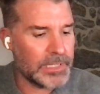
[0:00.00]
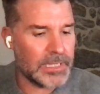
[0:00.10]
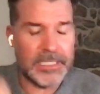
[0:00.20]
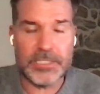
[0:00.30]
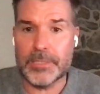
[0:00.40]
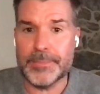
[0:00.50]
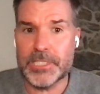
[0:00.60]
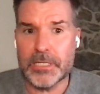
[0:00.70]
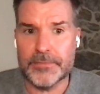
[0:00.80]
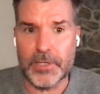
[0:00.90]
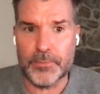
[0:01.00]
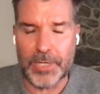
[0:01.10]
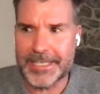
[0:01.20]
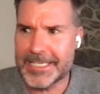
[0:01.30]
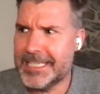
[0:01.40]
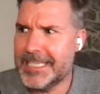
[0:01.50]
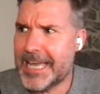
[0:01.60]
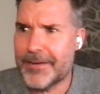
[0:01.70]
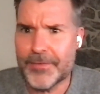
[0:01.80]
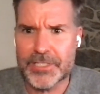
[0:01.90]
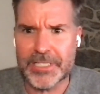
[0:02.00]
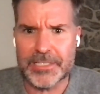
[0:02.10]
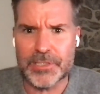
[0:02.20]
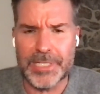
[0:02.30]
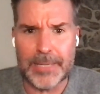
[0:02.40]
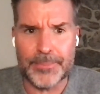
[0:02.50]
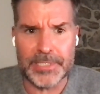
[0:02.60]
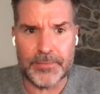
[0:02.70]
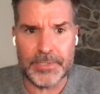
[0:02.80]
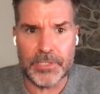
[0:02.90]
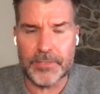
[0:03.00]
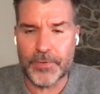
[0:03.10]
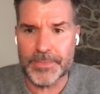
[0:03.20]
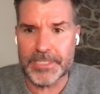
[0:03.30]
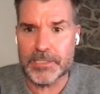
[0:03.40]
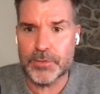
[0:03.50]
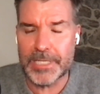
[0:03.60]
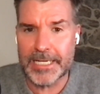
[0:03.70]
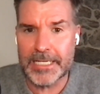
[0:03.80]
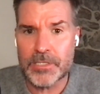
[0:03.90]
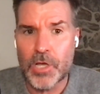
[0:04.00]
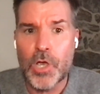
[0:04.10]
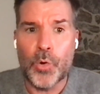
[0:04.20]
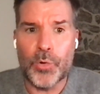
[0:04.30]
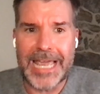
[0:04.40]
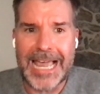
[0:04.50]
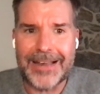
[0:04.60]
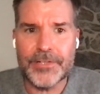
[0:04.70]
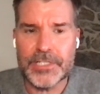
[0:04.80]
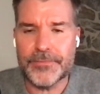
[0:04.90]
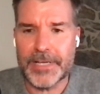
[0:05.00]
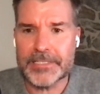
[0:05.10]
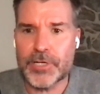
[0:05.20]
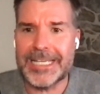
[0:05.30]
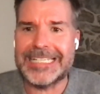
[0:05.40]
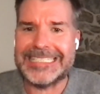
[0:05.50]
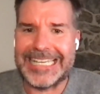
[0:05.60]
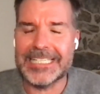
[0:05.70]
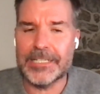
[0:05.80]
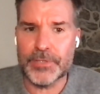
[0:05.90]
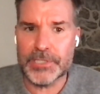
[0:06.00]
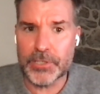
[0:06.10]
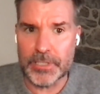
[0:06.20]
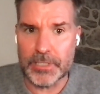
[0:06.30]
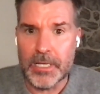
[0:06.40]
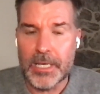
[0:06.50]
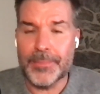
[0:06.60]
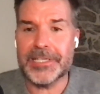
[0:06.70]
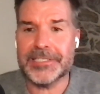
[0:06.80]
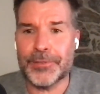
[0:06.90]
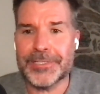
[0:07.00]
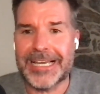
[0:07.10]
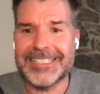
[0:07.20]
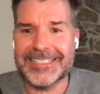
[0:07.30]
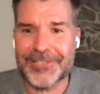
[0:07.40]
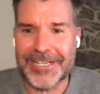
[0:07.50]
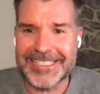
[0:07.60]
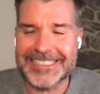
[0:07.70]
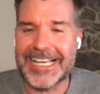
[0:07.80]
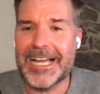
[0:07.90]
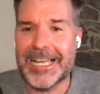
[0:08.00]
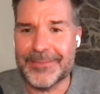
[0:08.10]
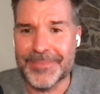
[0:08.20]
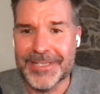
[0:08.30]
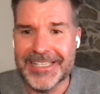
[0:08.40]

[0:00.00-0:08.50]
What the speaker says: Lynch and the Magellan Fund, where I think he averaged like 28% return for almost like 2 decades, where the average investor had a negative return because they were trying to time